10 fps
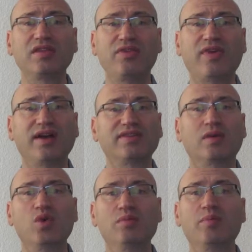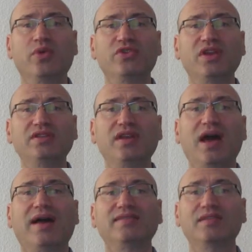are the facts that will be presented
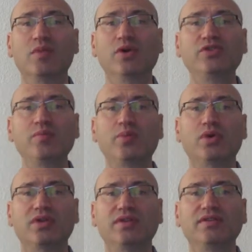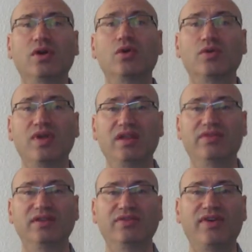as the most important or
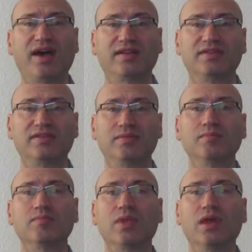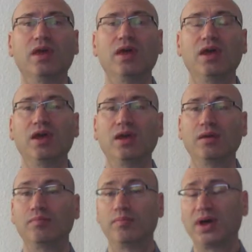relevant facts.
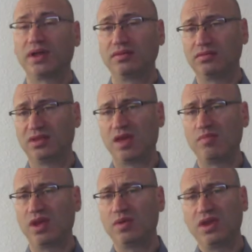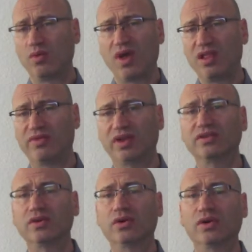But they may be
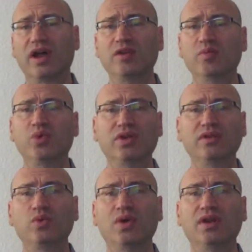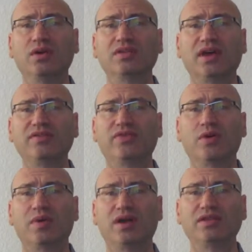irrelevant or unimportant when looked at
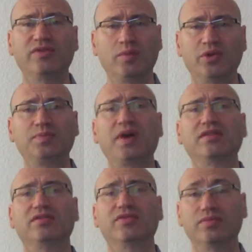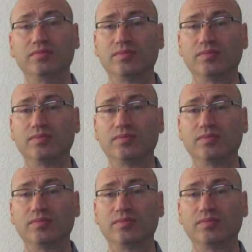from a different perspective.